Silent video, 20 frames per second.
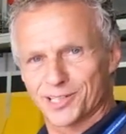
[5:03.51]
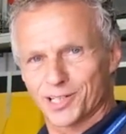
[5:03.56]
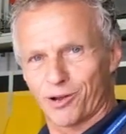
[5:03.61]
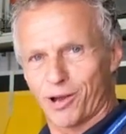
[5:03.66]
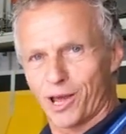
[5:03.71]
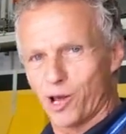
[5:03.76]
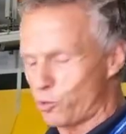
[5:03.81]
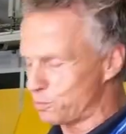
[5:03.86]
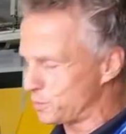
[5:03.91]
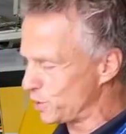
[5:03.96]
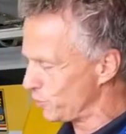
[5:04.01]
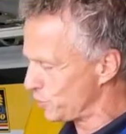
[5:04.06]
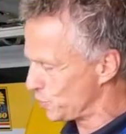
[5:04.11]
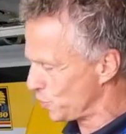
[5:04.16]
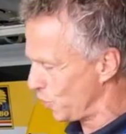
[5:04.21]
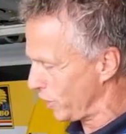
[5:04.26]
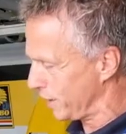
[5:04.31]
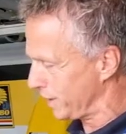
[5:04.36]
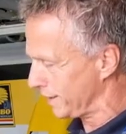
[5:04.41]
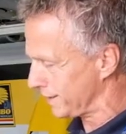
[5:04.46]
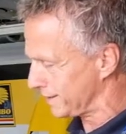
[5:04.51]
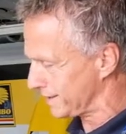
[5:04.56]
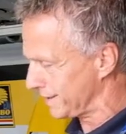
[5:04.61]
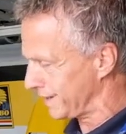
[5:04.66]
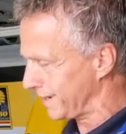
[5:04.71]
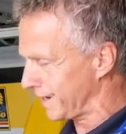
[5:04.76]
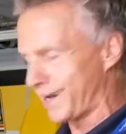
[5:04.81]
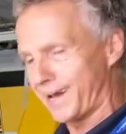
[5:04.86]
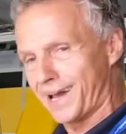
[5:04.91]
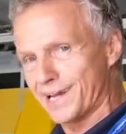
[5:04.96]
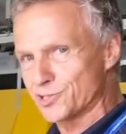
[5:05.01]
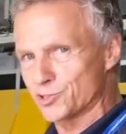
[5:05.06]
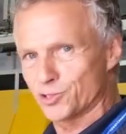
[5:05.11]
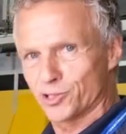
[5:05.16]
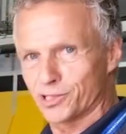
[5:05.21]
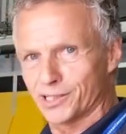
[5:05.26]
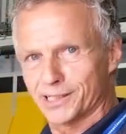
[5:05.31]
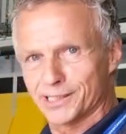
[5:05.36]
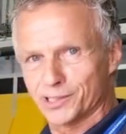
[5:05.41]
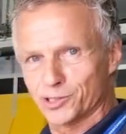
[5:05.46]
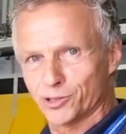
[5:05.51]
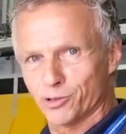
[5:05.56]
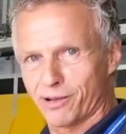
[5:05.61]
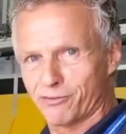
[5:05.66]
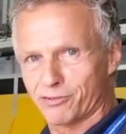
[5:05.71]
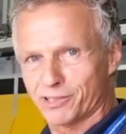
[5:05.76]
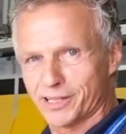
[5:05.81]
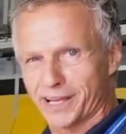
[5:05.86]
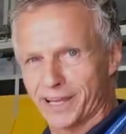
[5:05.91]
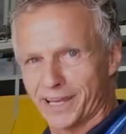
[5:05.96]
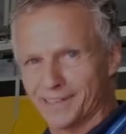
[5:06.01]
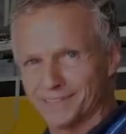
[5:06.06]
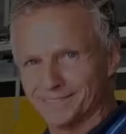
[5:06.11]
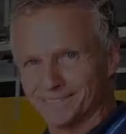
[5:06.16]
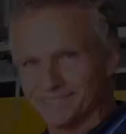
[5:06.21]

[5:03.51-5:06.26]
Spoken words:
So I hope you enjoyed it. I certainly do every day.